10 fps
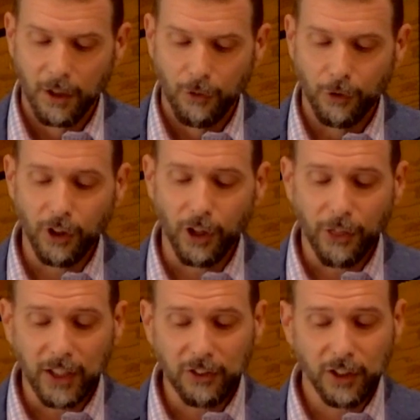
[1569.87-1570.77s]
for the
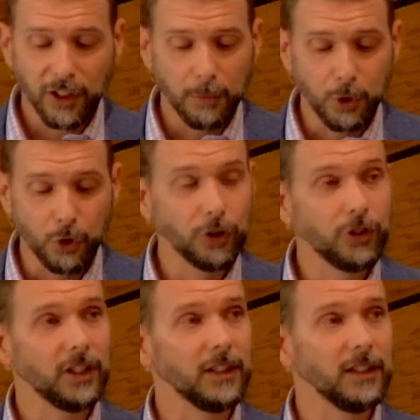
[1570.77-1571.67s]
authentic
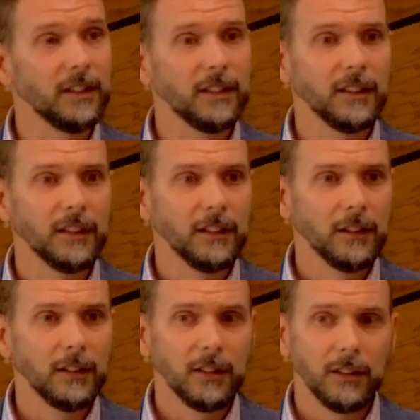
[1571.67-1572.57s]
community
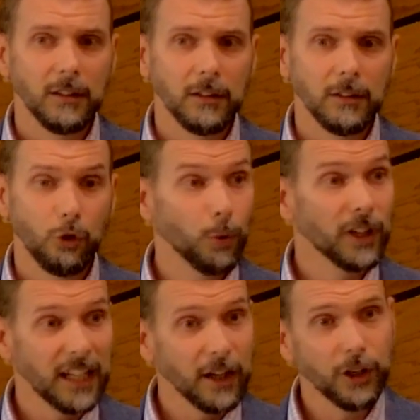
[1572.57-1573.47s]
who were
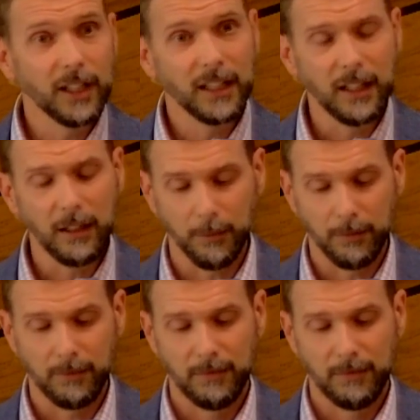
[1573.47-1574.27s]
carrying him.